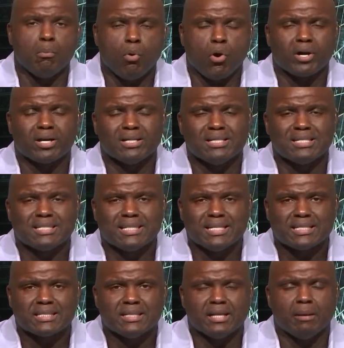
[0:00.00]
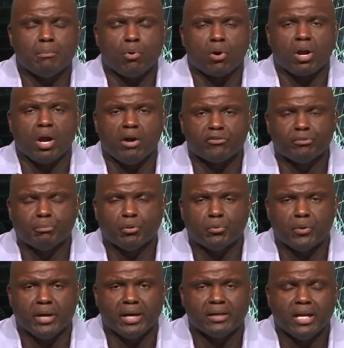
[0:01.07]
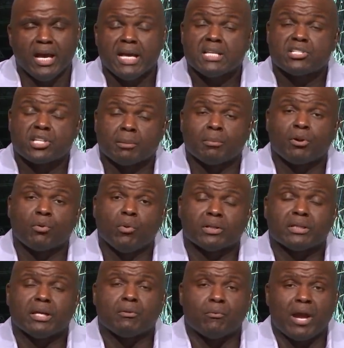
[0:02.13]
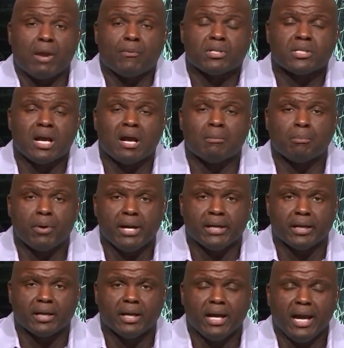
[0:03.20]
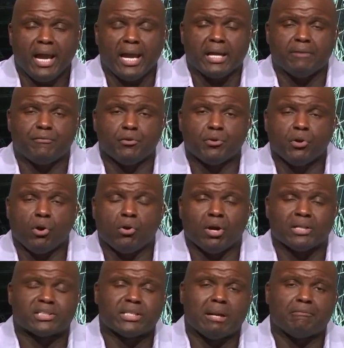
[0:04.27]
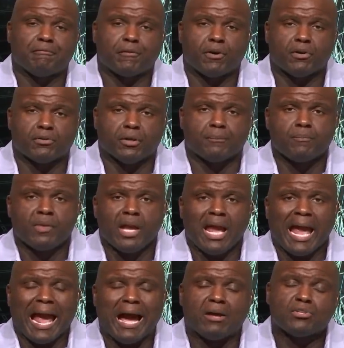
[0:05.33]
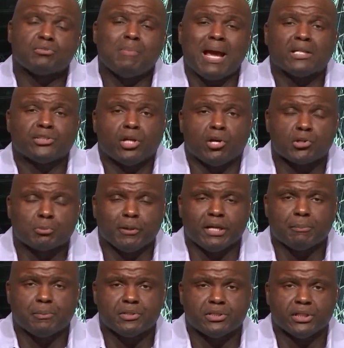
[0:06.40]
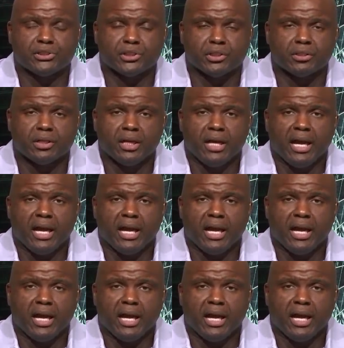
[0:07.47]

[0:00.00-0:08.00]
more consistent and more comfortable with, similar to what they ran with Tom Brady. And if you go a step further, how does Mac Jones play the position?